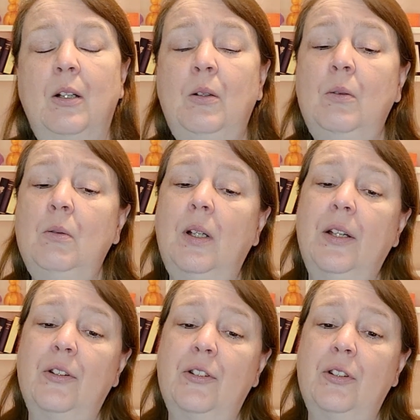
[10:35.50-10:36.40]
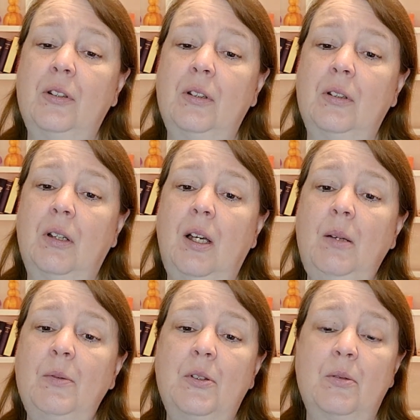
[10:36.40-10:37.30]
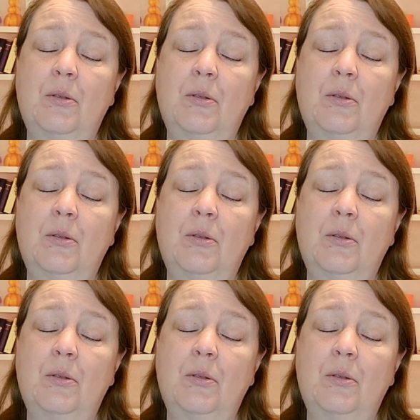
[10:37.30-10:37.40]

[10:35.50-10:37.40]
Oh, Kirsha, I'm so